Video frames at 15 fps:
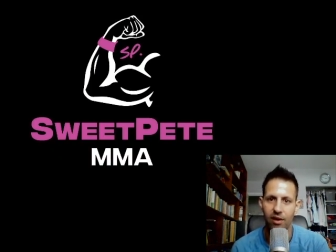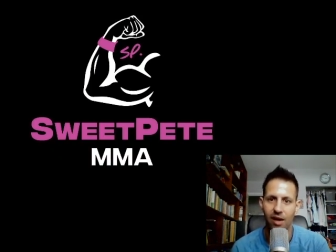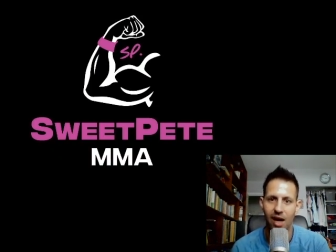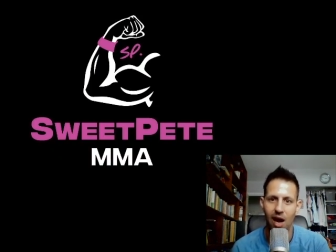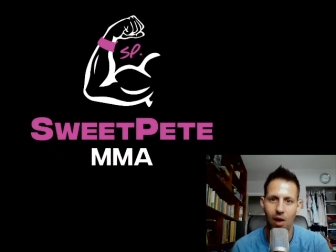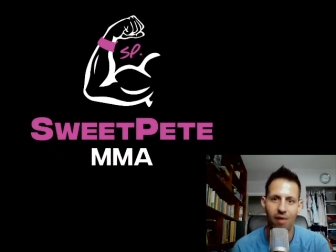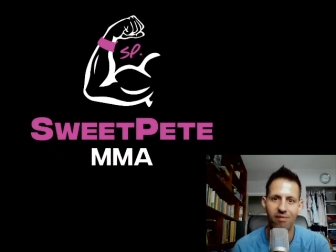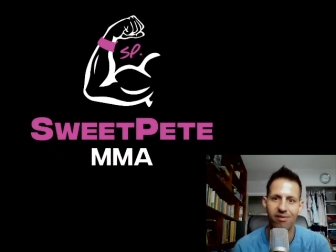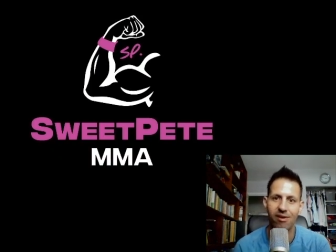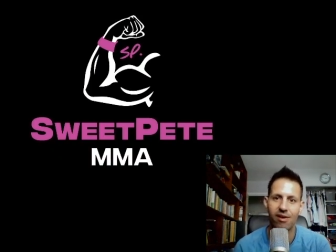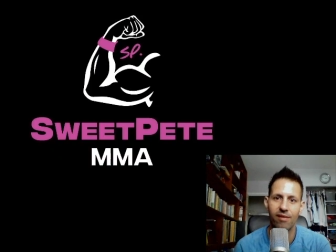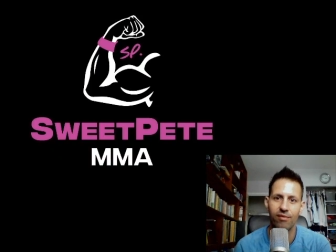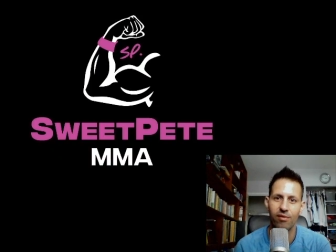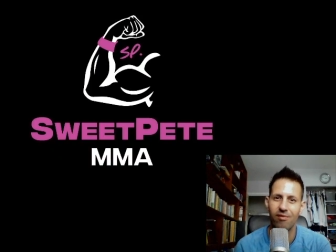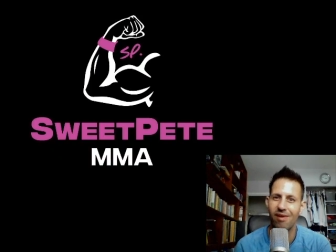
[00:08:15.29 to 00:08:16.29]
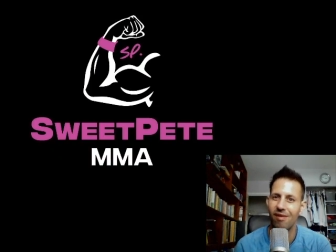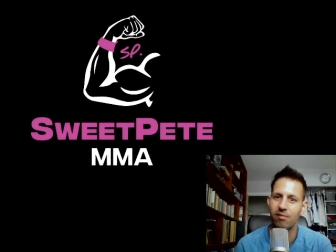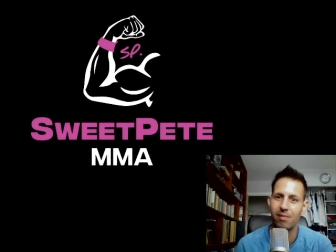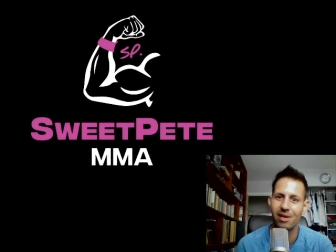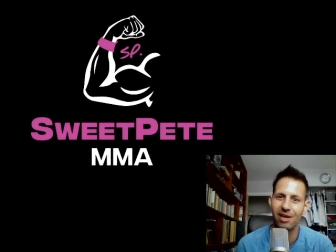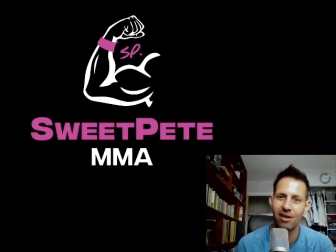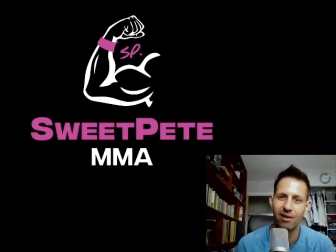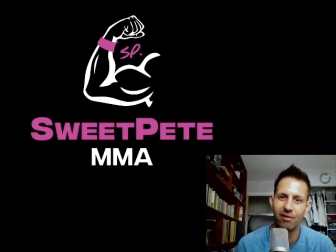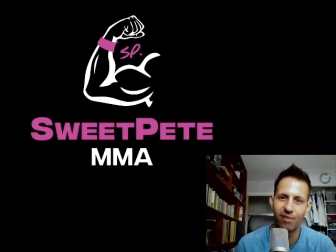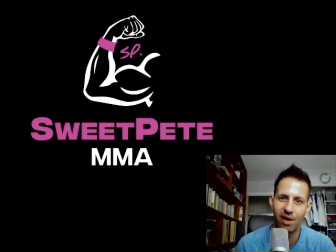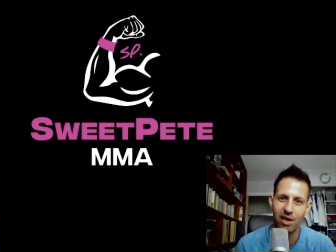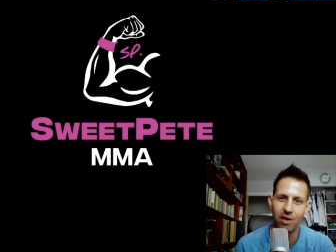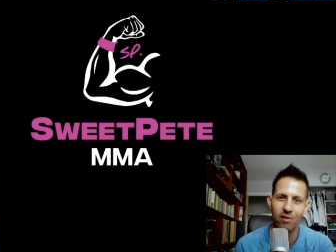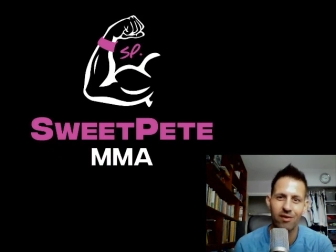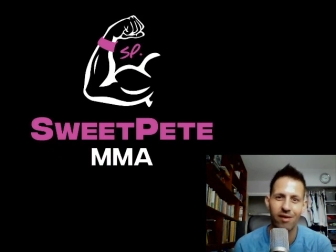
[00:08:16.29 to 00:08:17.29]
However, if you've ever been in a
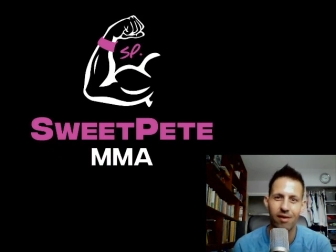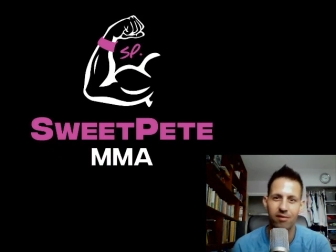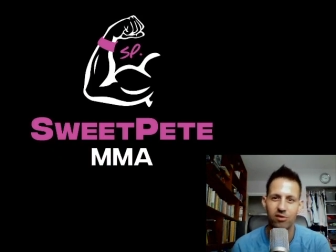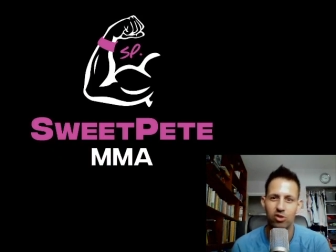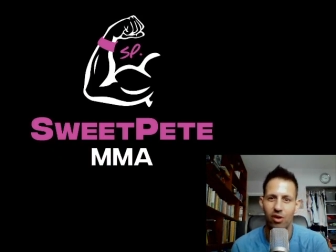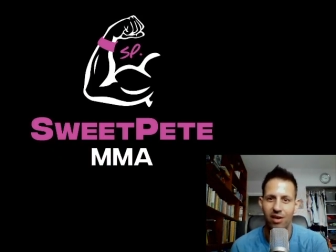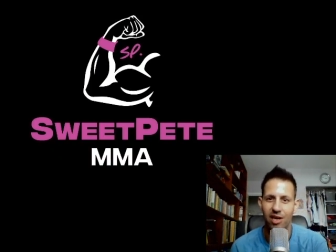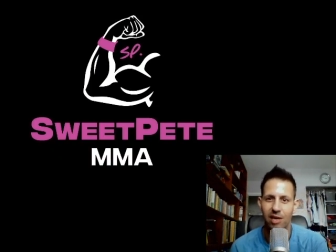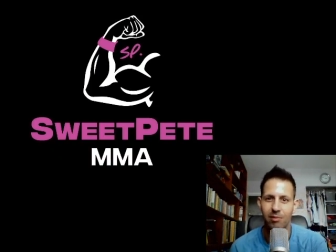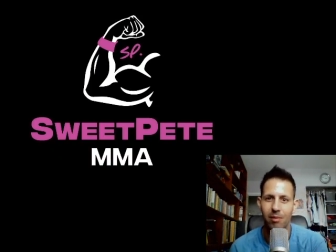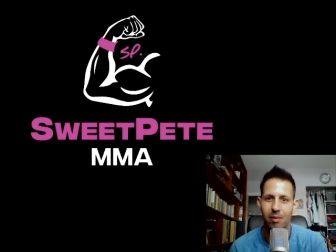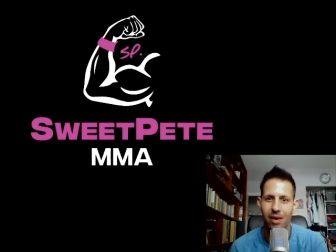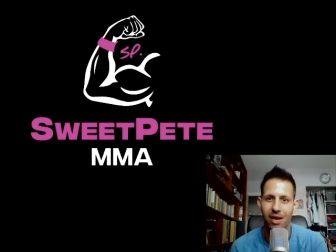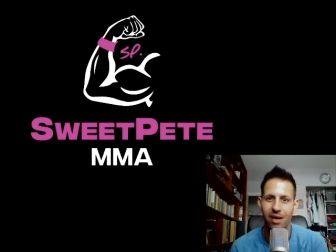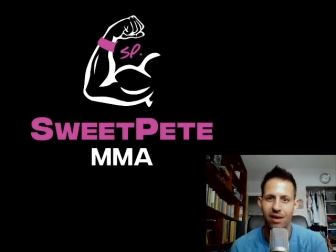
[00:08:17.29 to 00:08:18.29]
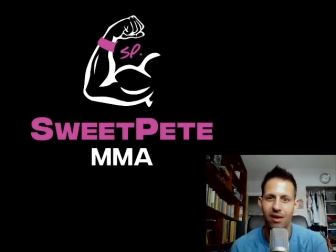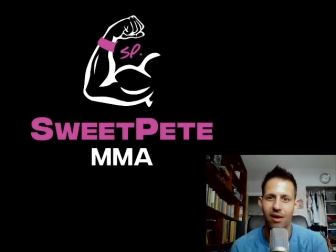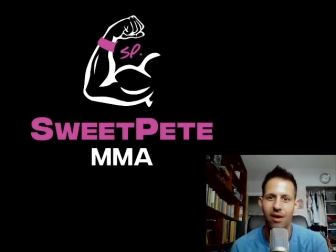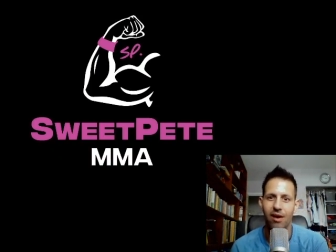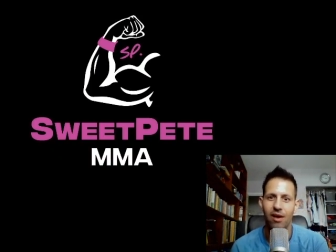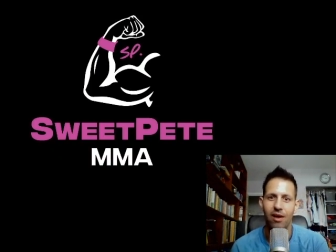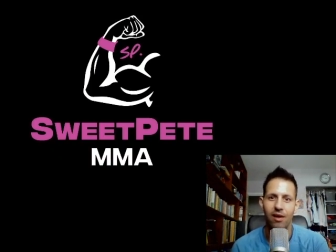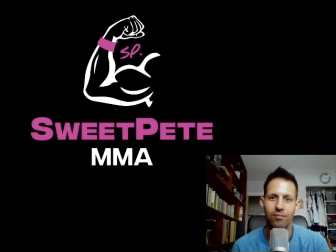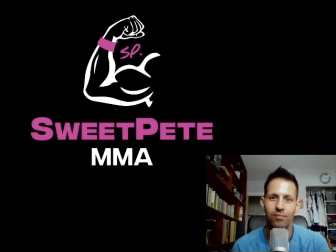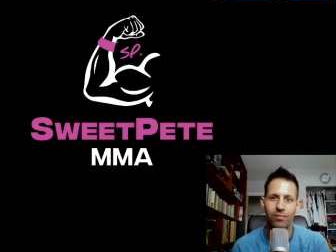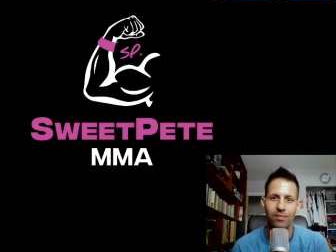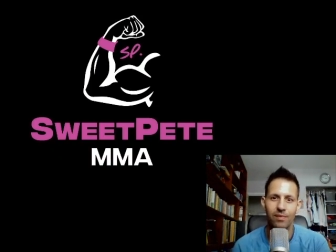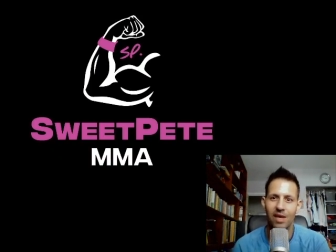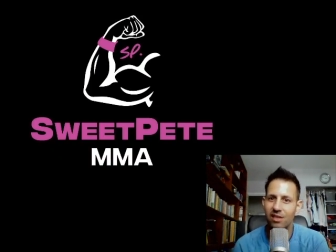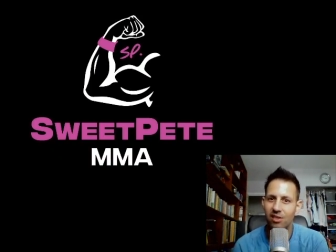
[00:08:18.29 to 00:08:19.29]
fight or you ever trained MMA,
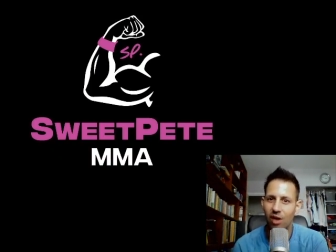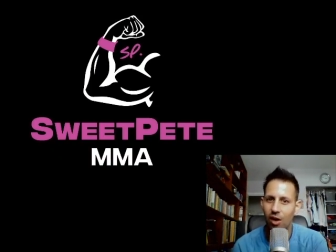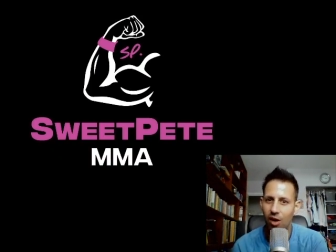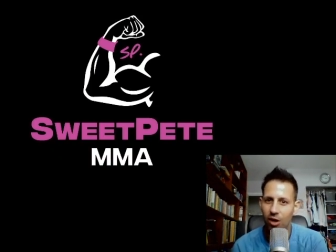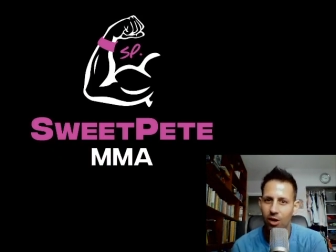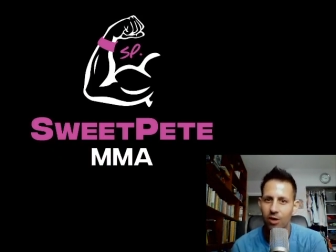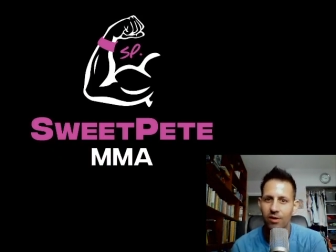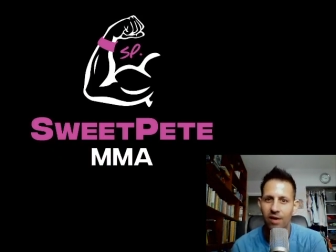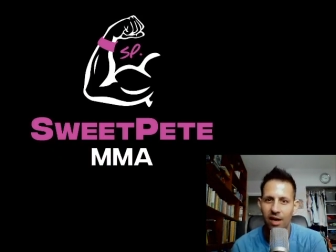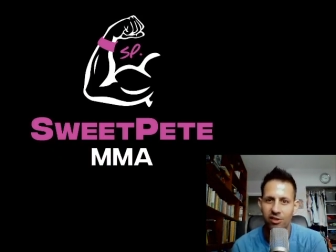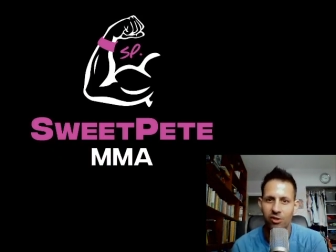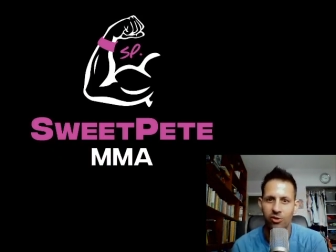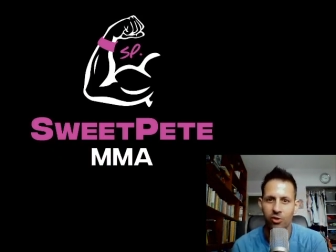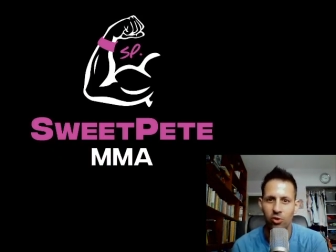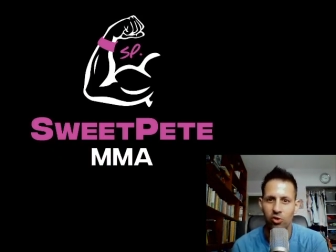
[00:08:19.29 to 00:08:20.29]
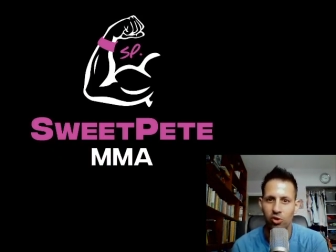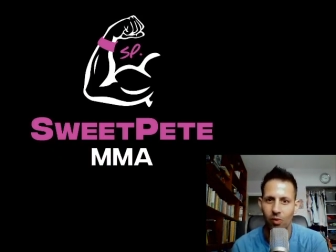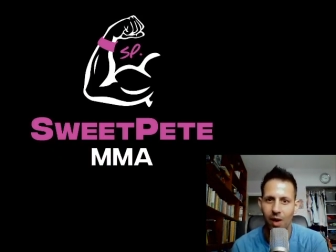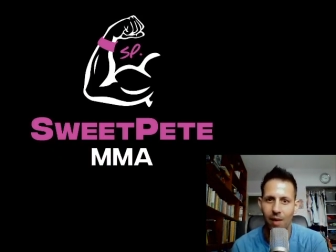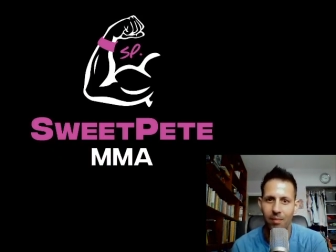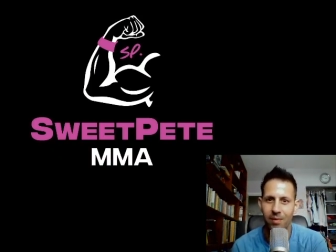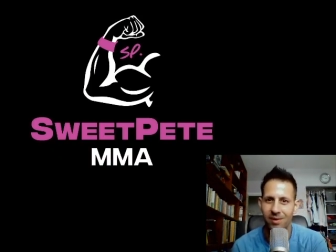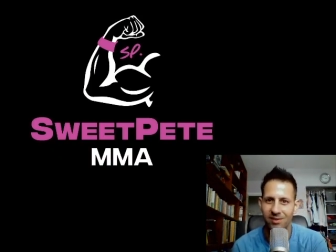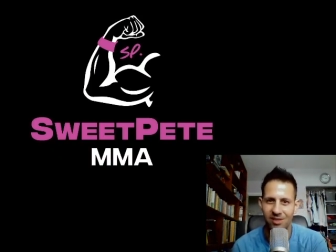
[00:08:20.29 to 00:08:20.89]
it's hard not to use your weapons,